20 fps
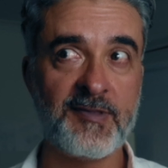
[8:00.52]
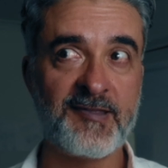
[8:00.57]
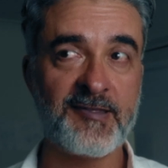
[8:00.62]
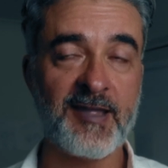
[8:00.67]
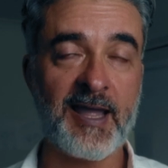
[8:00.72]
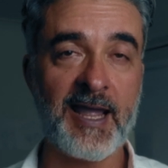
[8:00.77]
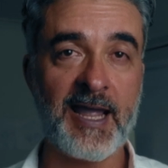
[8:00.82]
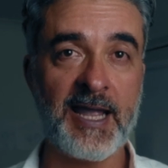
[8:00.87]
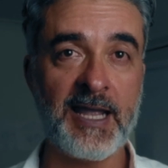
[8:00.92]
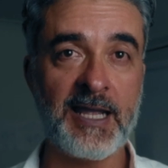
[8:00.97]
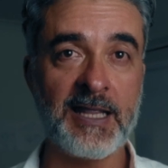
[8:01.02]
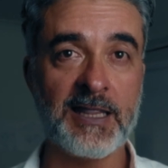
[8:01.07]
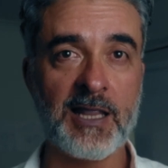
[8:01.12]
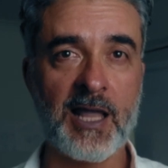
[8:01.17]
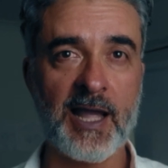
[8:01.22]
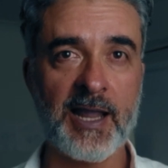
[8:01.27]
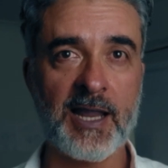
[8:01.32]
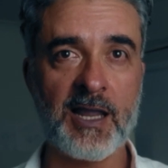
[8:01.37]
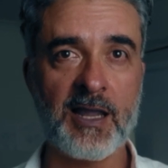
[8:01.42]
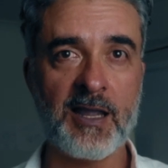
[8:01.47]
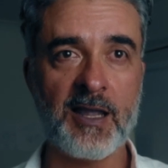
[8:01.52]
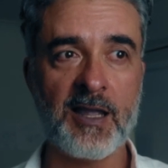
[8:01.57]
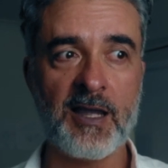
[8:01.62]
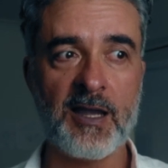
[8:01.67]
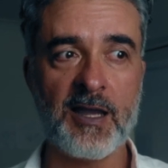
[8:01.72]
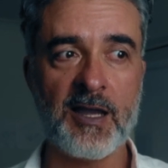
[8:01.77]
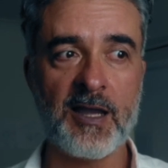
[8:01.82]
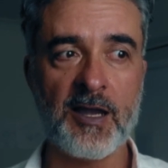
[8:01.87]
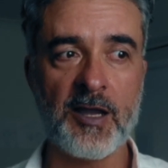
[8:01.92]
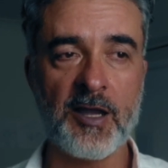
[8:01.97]
say like
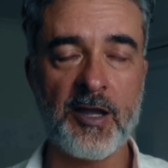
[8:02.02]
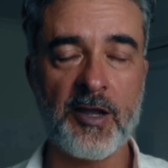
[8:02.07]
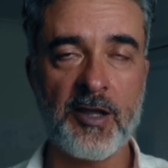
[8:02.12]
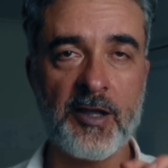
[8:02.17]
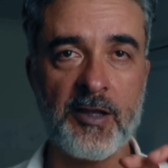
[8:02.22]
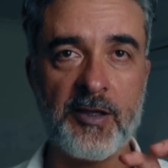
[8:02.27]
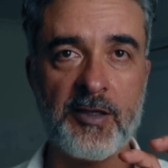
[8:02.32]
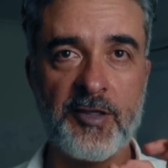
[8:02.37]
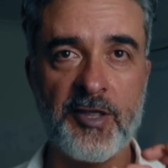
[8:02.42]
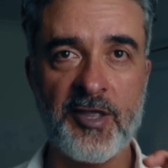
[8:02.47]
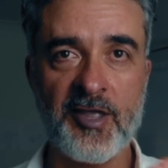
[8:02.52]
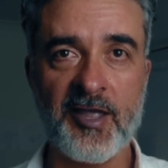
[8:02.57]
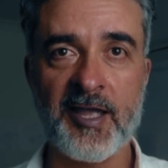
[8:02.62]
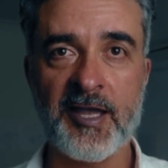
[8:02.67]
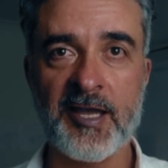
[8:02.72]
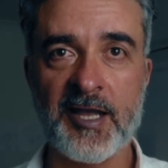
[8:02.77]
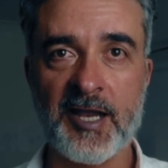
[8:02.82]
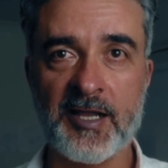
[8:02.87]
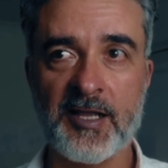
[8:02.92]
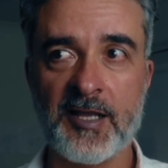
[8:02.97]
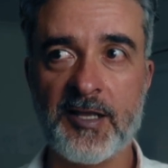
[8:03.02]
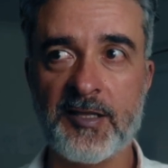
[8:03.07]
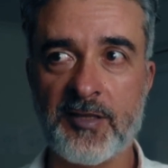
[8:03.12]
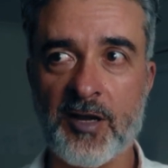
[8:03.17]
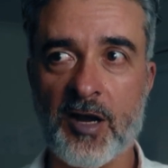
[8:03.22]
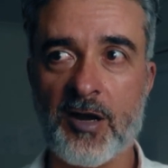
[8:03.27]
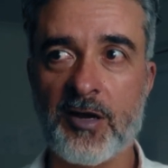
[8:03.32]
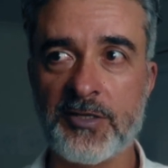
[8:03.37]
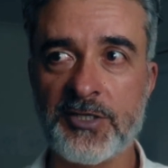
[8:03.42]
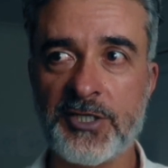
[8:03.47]
Kier
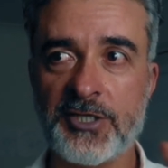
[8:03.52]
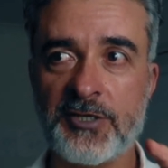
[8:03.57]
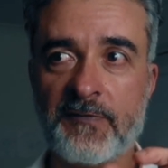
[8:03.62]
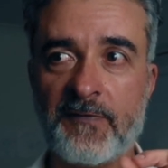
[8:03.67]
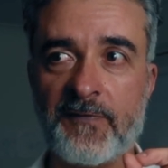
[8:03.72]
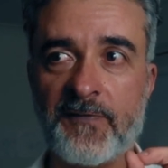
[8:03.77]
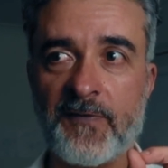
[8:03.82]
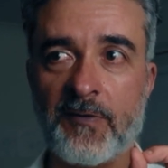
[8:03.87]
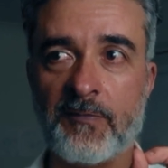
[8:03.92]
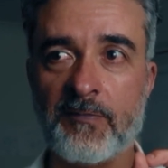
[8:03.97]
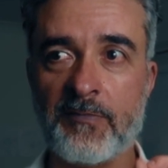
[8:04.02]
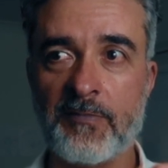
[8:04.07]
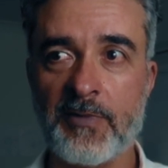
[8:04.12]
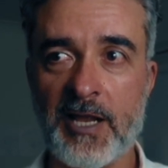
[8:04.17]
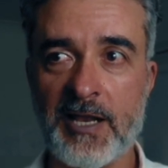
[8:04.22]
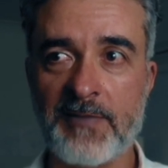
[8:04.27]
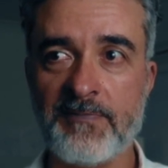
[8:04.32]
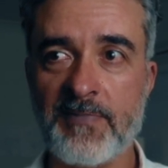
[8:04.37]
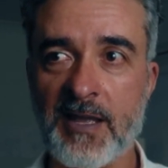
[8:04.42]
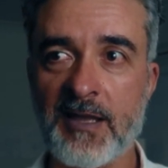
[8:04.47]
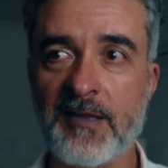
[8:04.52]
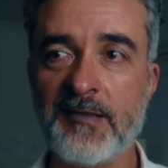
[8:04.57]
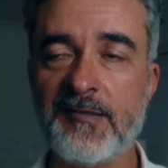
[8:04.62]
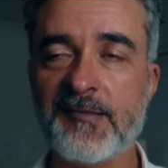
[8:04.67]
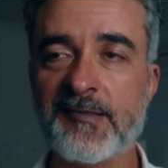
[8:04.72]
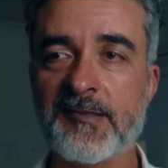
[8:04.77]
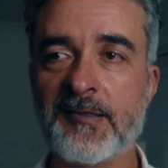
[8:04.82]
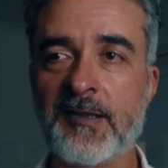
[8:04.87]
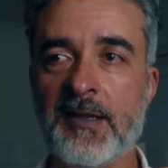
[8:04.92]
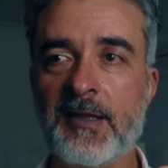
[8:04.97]
d'Ange from
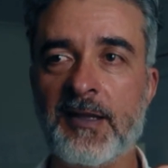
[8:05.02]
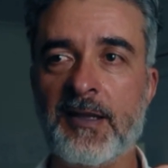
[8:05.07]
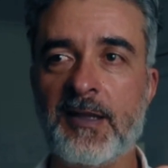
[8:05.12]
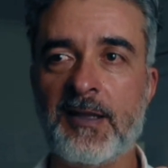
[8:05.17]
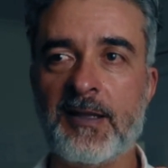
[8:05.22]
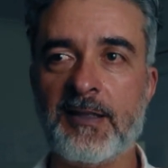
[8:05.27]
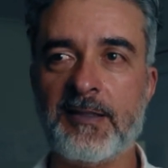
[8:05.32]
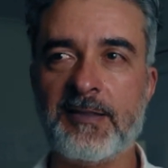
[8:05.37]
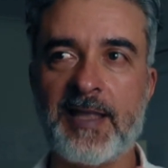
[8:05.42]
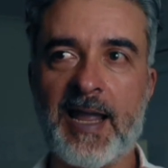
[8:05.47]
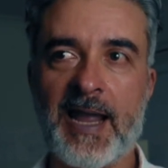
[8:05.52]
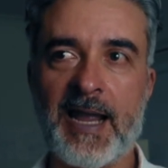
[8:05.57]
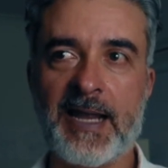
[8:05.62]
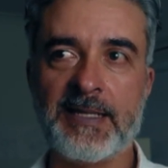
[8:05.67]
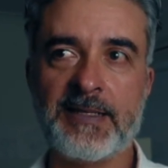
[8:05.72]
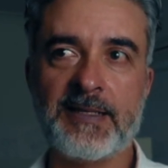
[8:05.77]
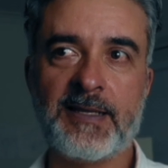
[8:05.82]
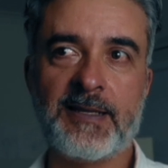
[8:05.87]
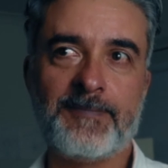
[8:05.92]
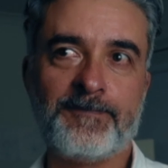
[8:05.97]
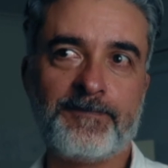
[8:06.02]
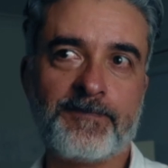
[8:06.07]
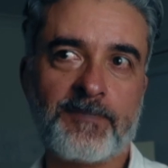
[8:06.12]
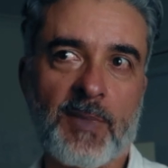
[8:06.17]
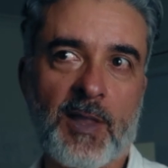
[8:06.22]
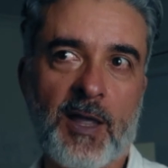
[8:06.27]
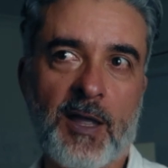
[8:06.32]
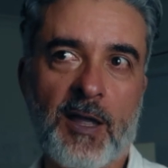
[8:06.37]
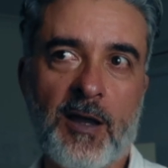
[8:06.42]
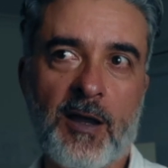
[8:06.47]
Hermes, that
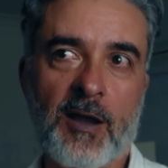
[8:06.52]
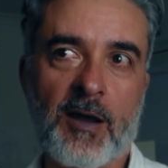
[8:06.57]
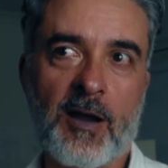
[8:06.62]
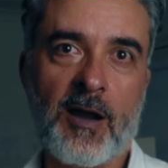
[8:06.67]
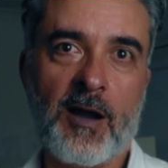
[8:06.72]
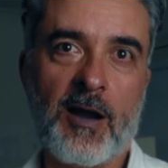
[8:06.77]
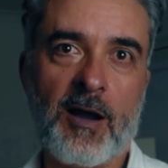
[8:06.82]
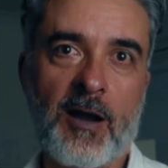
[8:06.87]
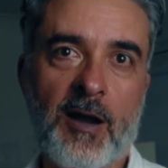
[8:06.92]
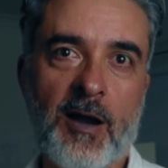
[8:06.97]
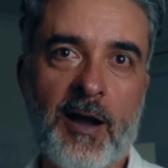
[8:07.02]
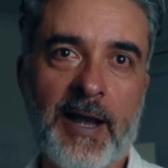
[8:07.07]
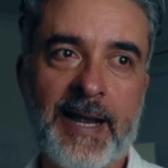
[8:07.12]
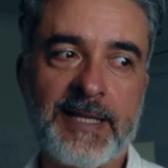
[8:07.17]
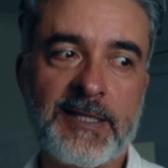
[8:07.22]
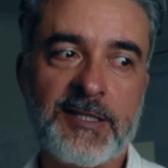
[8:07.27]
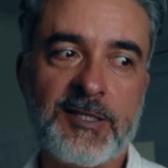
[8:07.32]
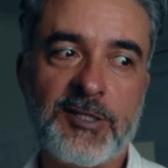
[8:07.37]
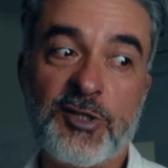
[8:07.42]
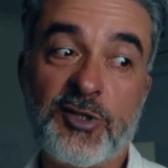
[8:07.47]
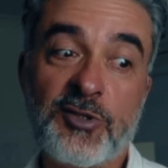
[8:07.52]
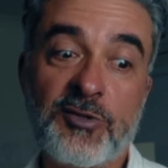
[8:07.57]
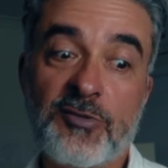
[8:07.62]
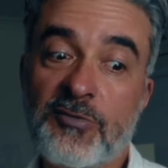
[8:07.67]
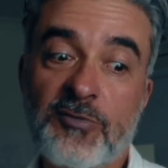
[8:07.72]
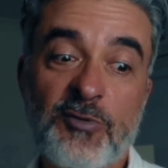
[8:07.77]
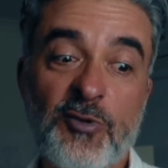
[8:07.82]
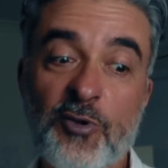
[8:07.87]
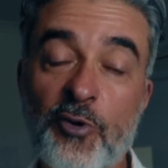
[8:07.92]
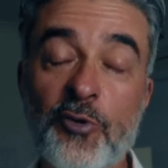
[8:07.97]
I
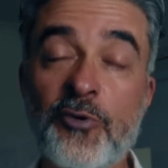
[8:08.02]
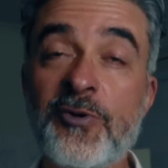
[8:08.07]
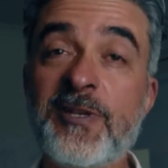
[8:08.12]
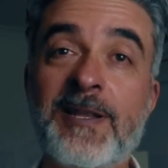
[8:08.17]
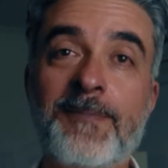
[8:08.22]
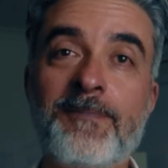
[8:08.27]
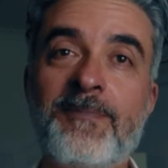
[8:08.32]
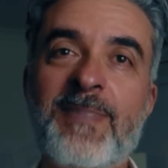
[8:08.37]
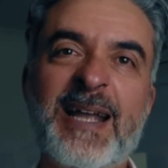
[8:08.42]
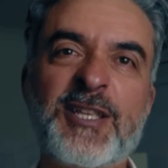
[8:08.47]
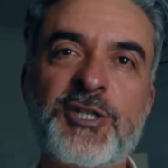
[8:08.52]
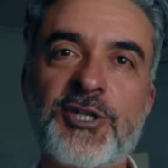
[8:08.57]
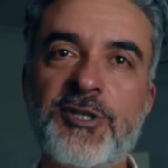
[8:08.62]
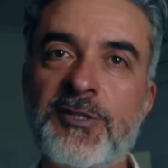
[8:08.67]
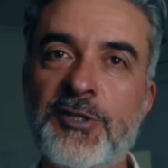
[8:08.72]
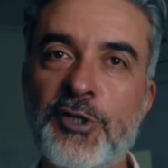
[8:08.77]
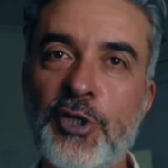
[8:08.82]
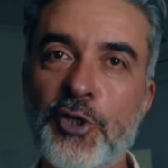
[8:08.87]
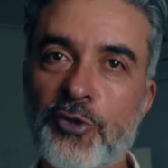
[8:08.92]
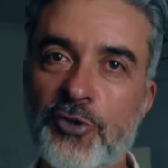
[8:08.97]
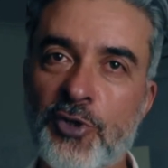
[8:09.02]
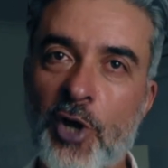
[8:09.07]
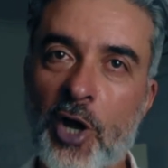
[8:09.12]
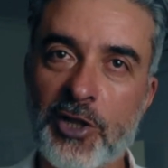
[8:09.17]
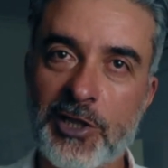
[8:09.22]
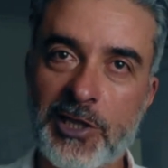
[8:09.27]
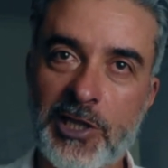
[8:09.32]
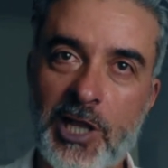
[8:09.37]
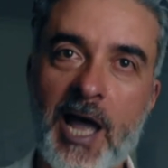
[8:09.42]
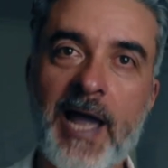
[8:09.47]
couldn't imagine you
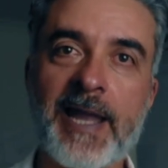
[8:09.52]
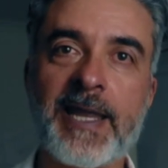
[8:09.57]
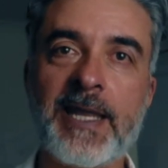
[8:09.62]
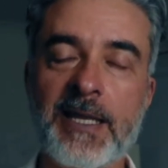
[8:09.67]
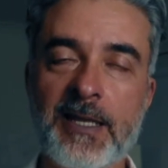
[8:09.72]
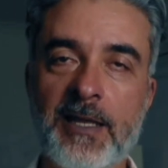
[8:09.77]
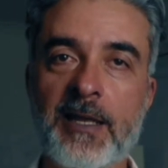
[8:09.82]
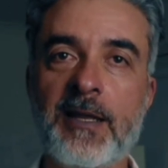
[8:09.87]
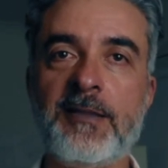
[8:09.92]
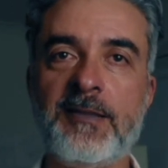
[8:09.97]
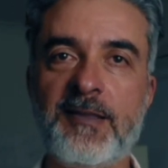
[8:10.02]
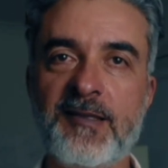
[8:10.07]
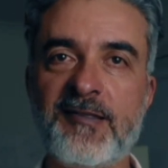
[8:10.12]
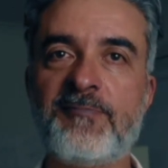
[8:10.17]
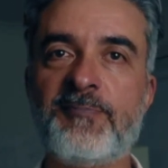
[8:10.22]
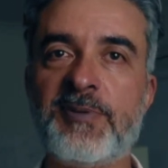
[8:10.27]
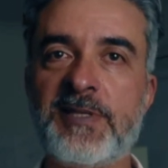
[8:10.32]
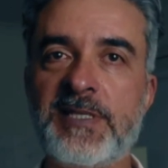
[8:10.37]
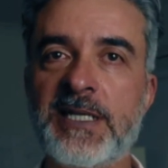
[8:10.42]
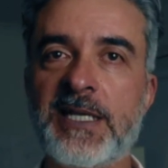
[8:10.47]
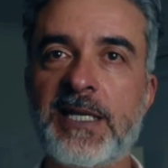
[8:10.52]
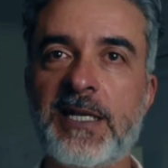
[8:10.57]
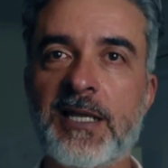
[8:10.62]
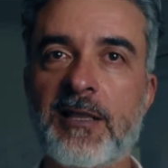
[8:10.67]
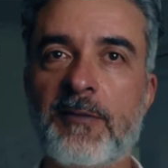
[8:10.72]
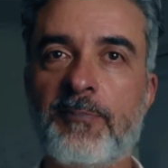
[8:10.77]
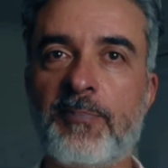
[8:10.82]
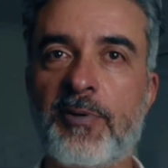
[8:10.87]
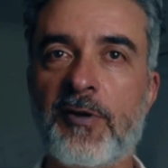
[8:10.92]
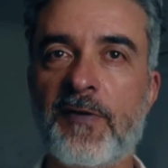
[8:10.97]
not liking this
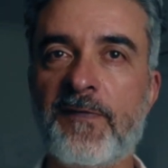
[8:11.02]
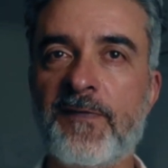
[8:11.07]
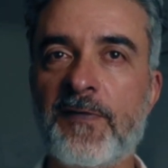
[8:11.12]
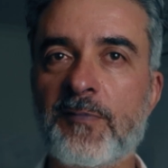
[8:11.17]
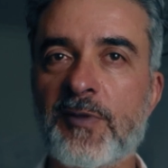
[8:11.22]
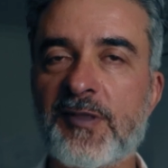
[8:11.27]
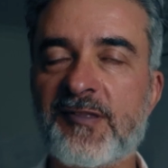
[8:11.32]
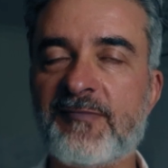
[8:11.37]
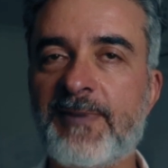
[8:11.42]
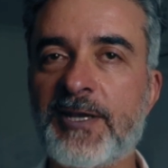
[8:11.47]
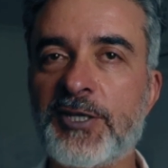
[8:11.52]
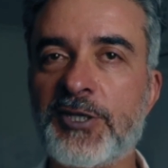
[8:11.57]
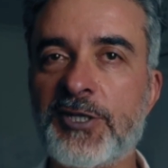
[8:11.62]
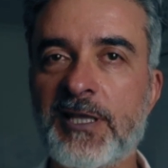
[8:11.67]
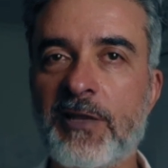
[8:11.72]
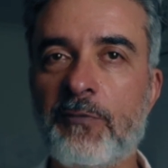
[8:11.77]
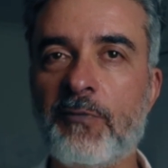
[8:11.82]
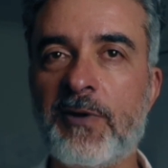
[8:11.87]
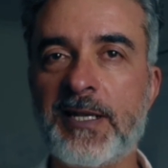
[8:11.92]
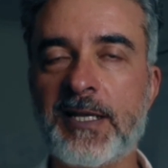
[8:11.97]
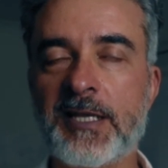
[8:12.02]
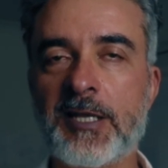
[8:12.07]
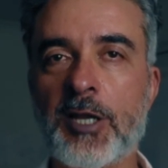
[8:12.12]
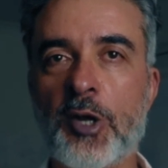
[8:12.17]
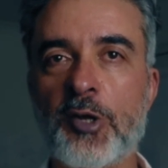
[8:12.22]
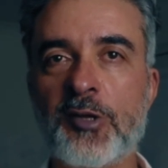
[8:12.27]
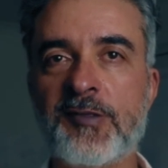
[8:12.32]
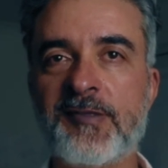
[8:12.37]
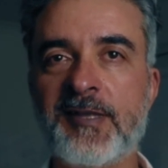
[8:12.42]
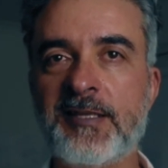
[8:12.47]
particular perfume, especially when it
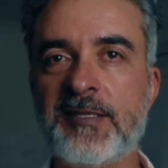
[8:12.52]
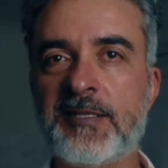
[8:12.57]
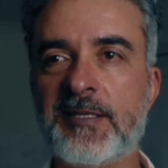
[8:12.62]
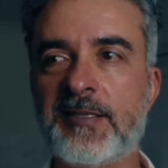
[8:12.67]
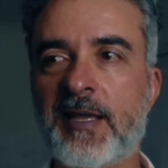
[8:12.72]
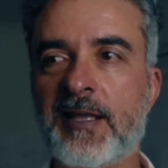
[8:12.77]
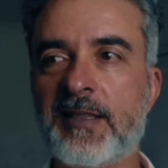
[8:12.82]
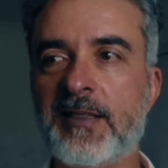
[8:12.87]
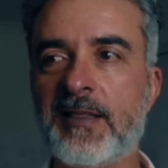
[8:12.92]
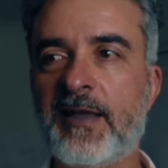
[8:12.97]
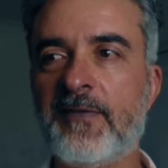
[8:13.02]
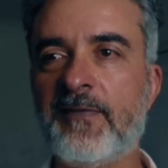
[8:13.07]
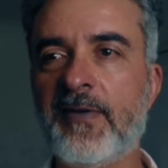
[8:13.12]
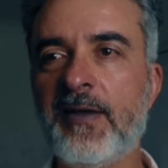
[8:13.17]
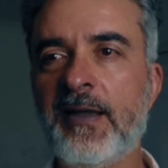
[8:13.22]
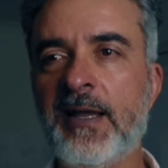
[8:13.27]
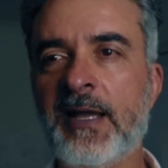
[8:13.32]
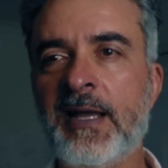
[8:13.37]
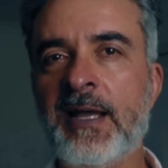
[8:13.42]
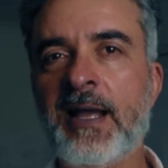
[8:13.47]
goes into that leather.